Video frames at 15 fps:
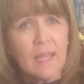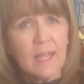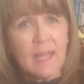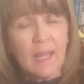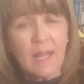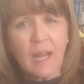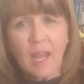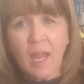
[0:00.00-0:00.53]

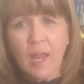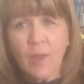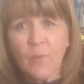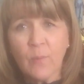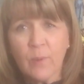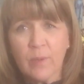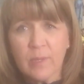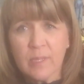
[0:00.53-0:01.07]
and I
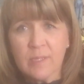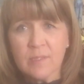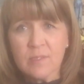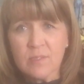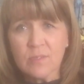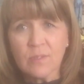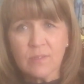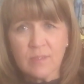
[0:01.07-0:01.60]
will
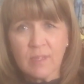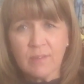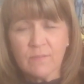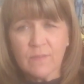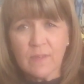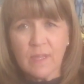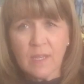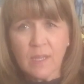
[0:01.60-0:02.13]
insert that
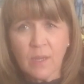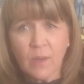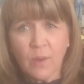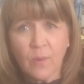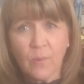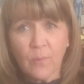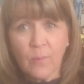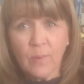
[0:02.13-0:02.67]

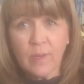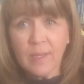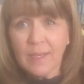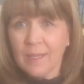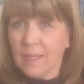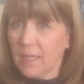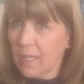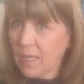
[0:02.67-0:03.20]
video
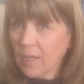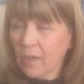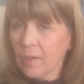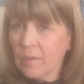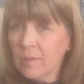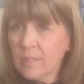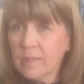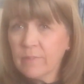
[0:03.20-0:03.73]

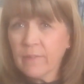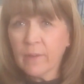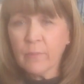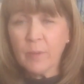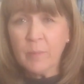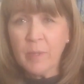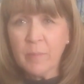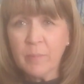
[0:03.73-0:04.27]
here if I
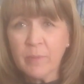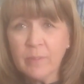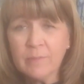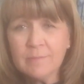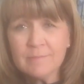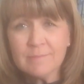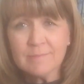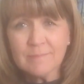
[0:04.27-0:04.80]

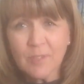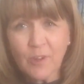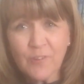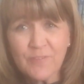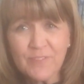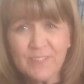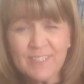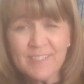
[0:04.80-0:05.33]
remember,
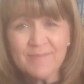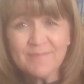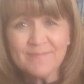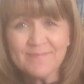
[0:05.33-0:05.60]
hopefully.